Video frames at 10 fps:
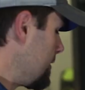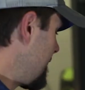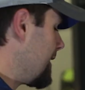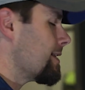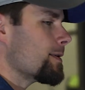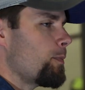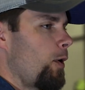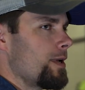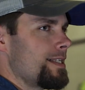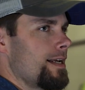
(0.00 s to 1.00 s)
I'll take this
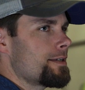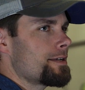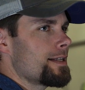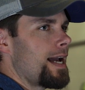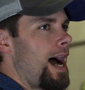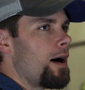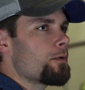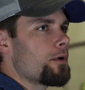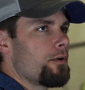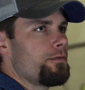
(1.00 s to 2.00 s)
bow intentionally
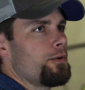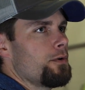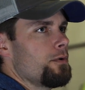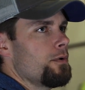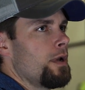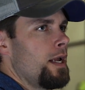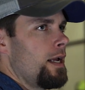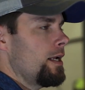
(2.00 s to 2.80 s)
out of tune